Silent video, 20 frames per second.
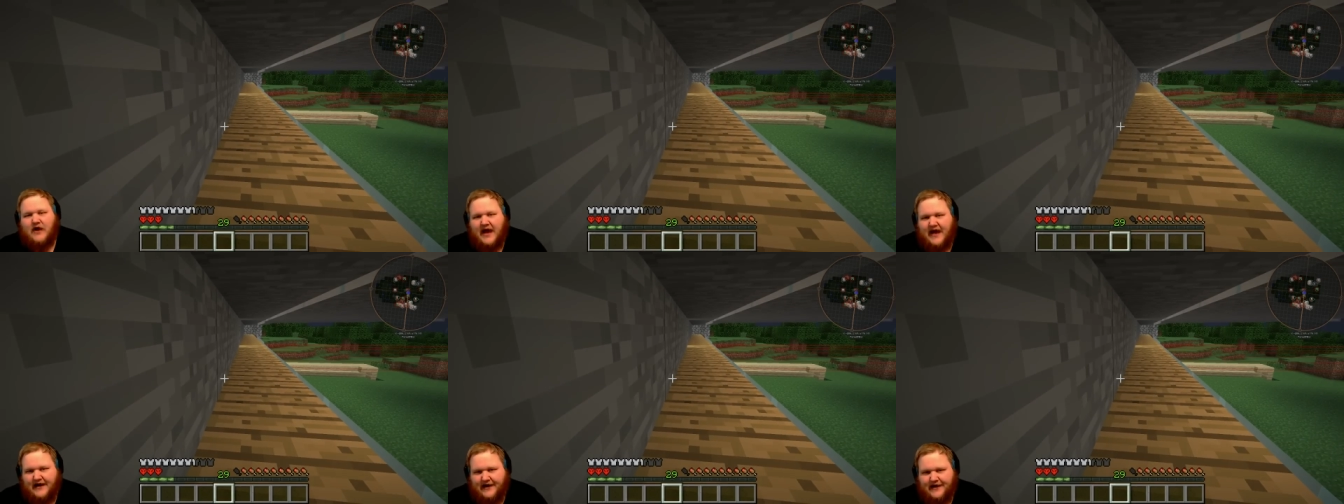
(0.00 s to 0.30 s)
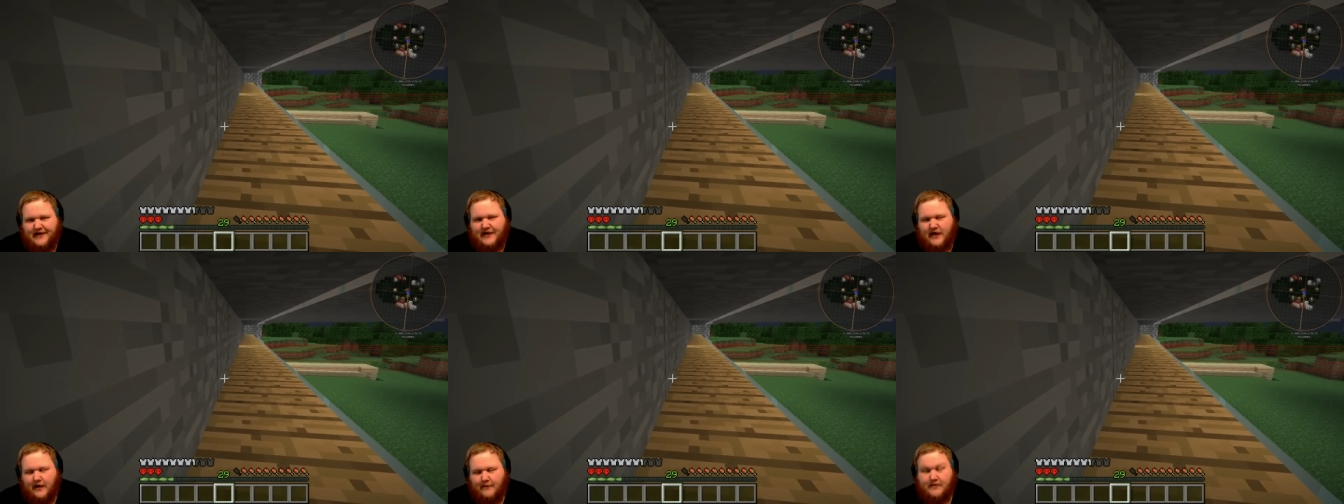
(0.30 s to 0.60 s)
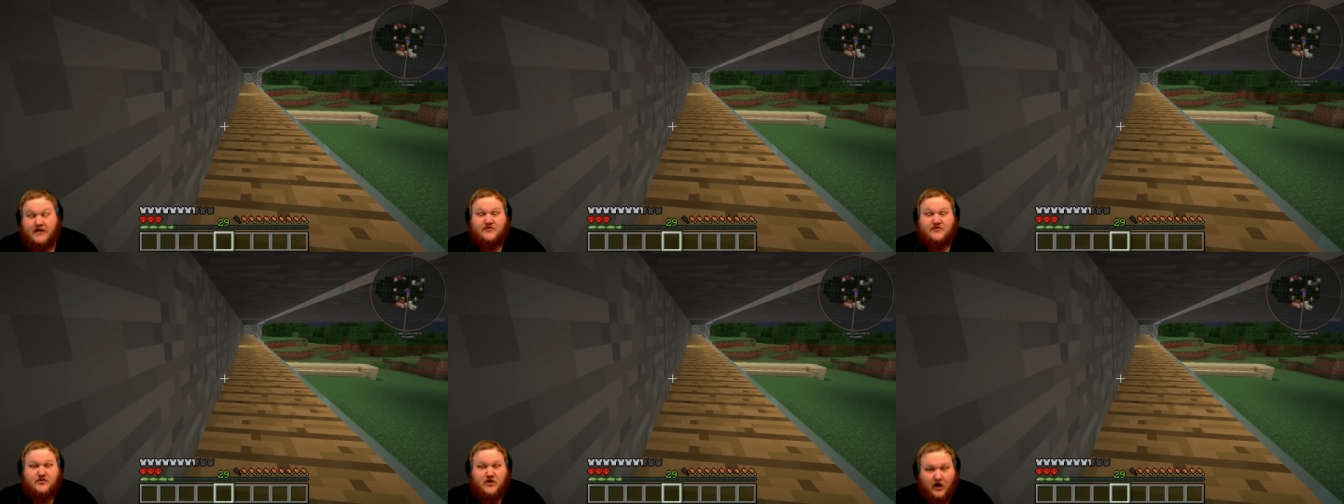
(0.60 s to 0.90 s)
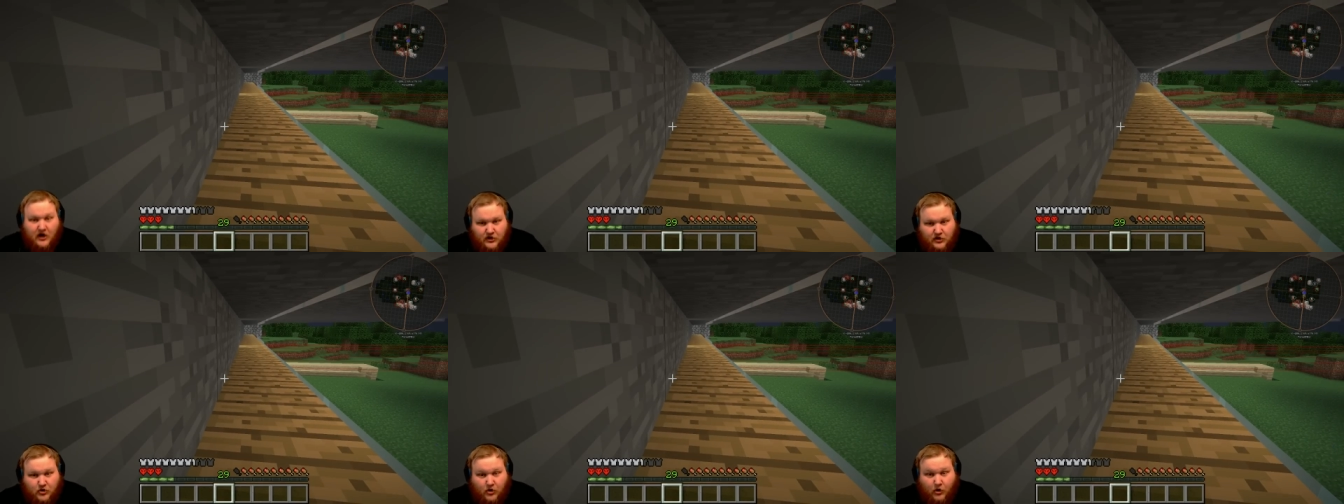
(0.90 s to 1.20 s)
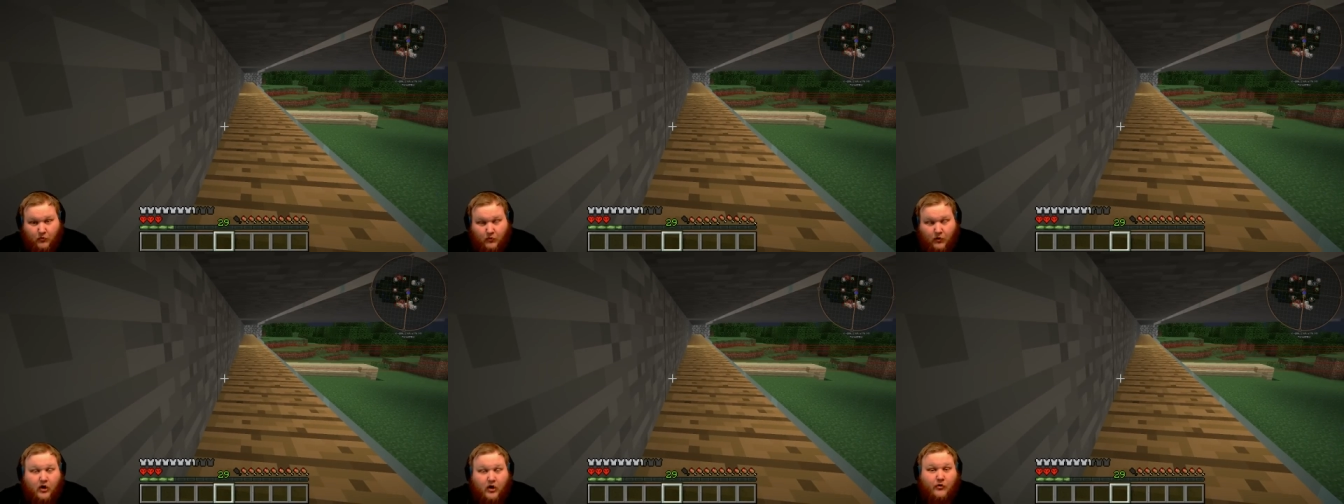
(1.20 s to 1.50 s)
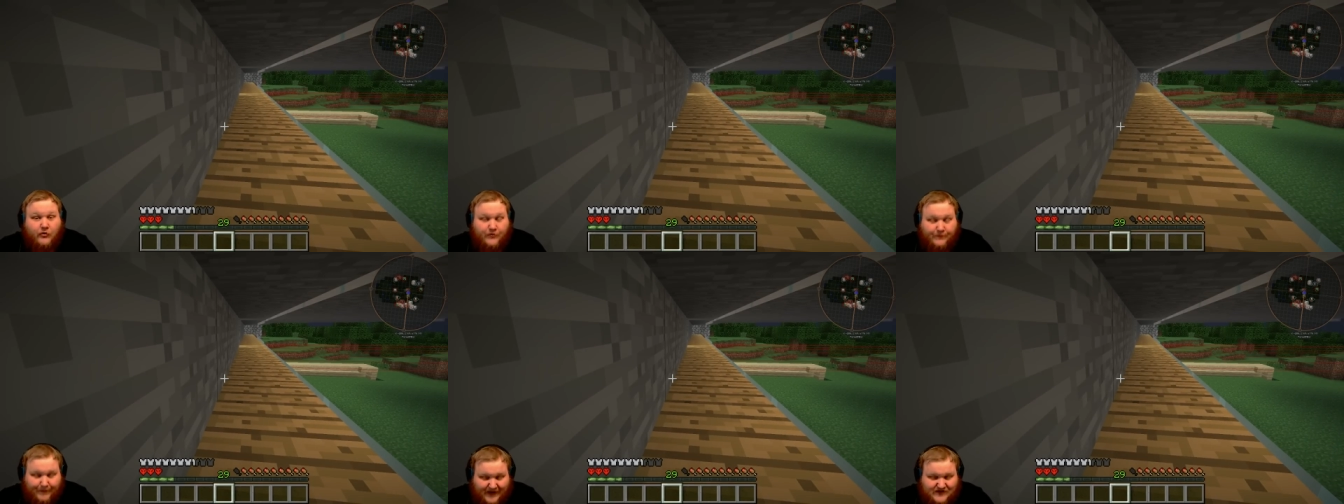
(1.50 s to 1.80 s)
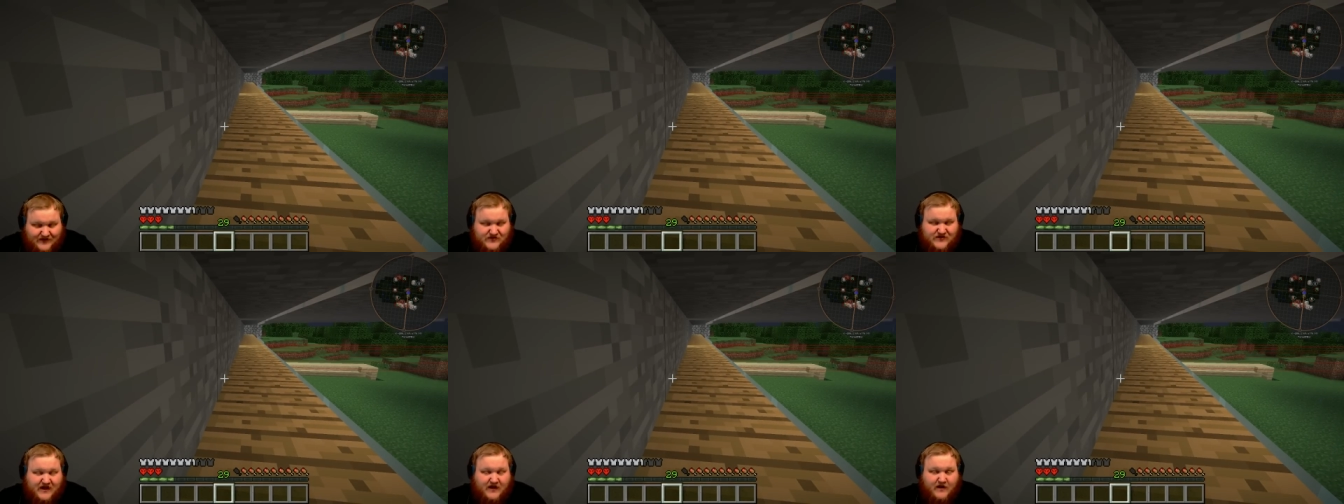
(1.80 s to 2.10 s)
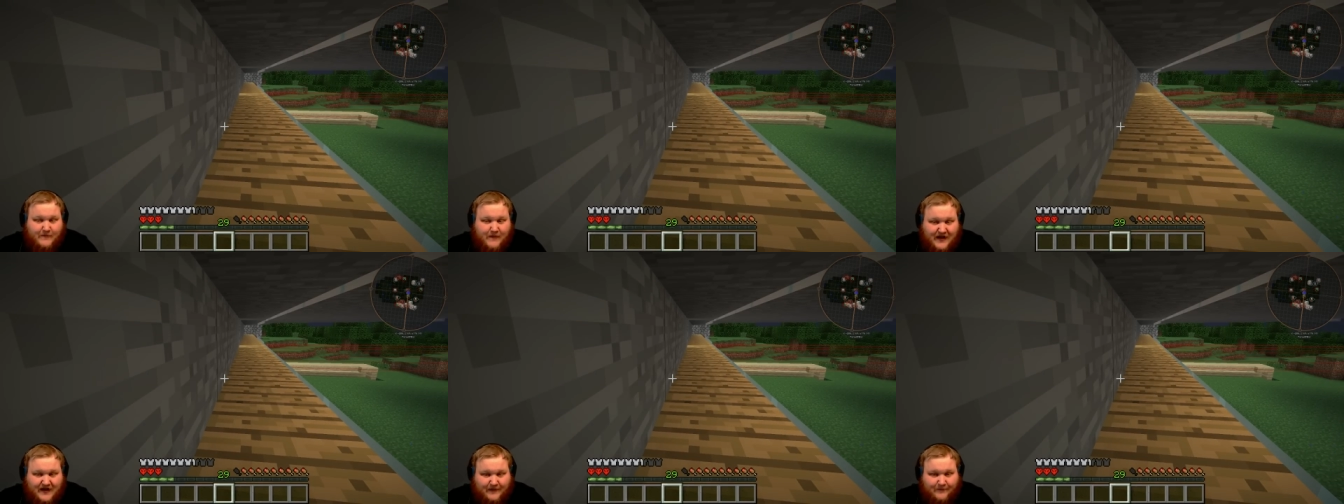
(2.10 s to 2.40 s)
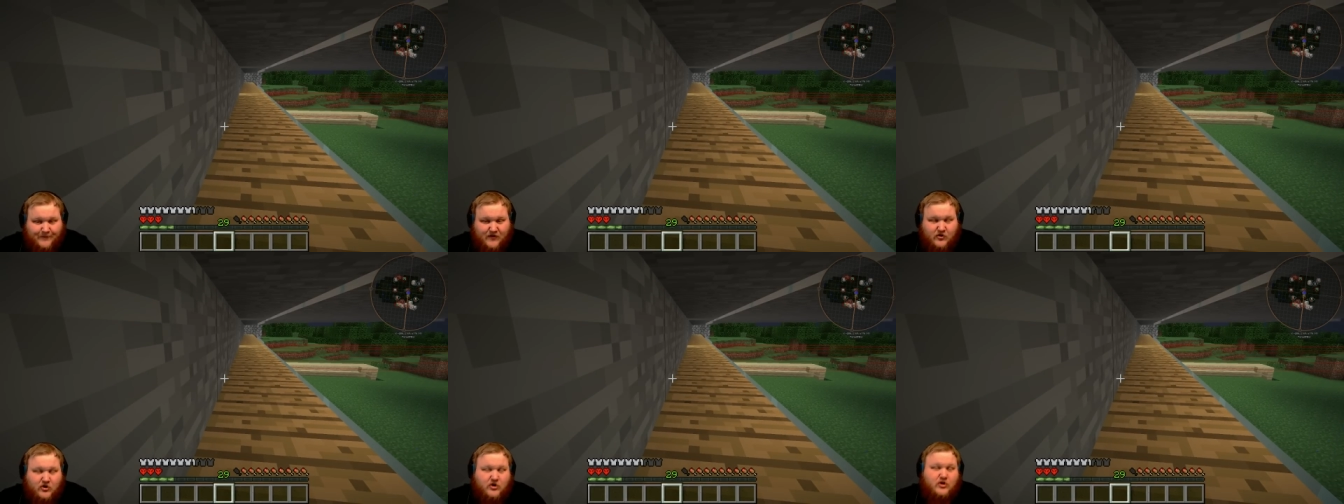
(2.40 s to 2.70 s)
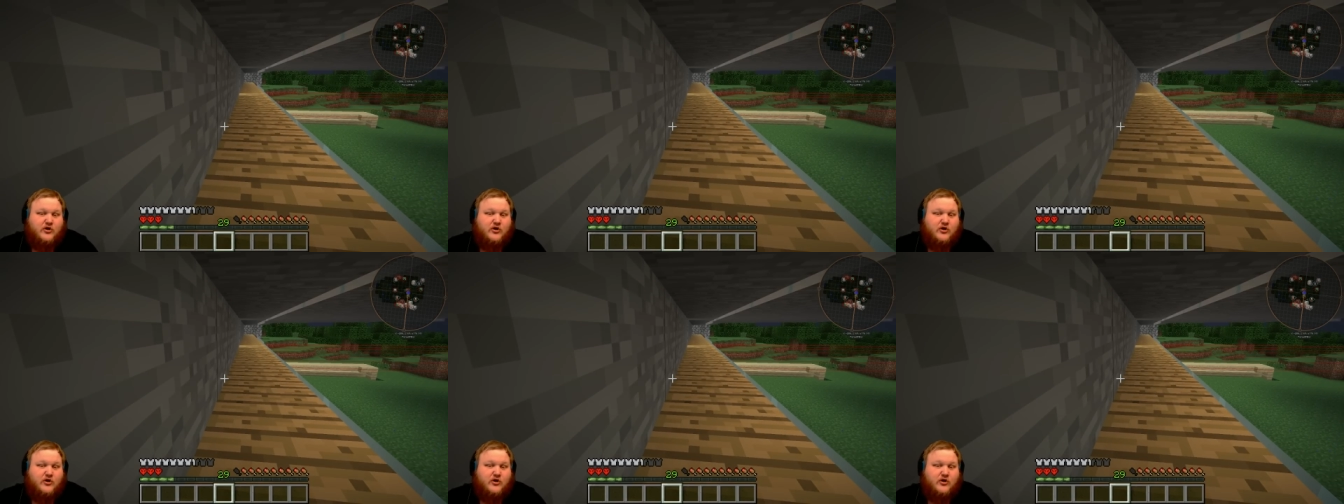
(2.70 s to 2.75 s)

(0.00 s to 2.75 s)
had any company. It's a hardcore world based out of my computer.